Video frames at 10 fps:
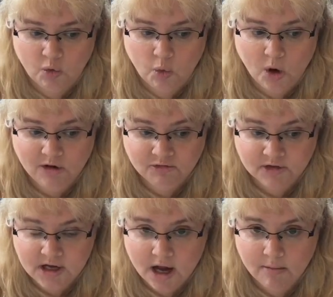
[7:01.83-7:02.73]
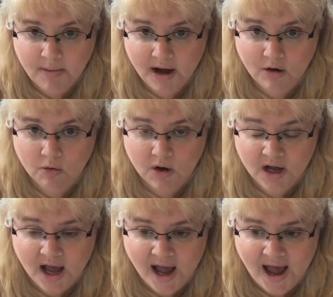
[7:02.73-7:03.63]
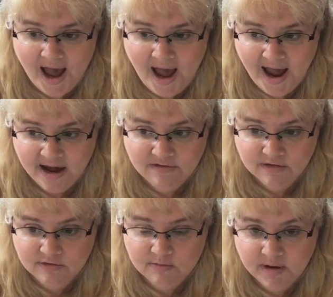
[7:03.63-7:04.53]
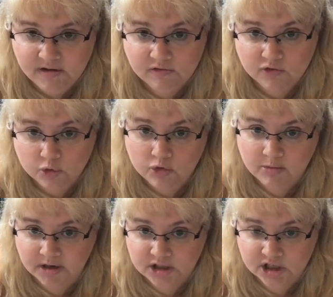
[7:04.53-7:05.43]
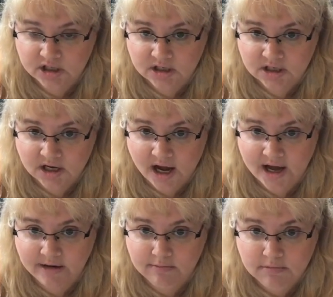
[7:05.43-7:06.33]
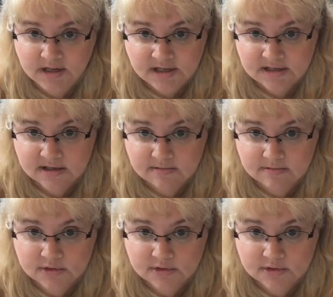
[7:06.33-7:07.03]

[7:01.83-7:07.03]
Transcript: roughly about half of my food budget on meat.